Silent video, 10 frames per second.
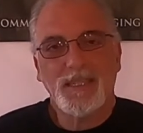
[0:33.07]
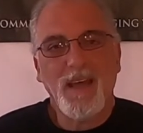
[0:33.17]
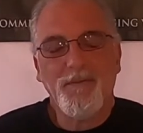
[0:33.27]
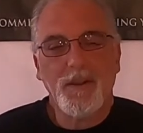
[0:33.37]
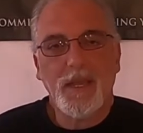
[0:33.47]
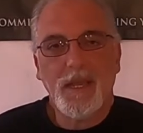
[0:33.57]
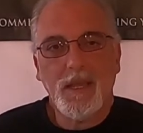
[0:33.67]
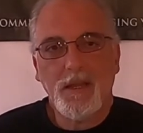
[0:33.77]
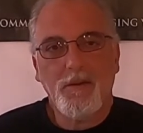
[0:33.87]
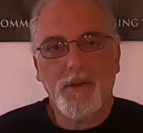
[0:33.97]

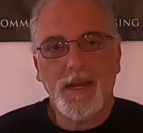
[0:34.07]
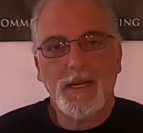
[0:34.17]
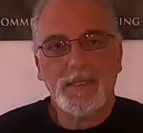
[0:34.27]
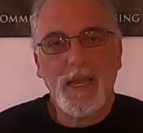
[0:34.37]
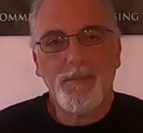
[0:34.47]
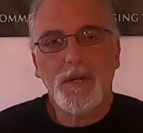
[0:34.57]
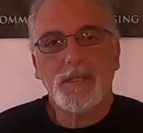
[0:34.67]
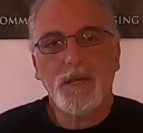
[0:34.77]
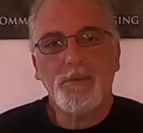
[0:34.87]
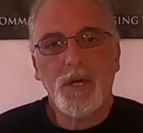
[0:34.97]
definitely create excitement in
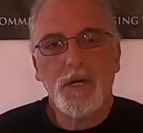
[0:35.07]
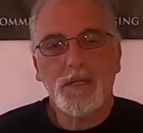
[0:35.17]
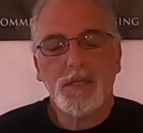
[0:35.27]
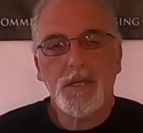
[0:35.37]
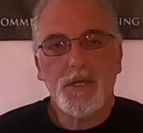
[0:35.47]
some dogs.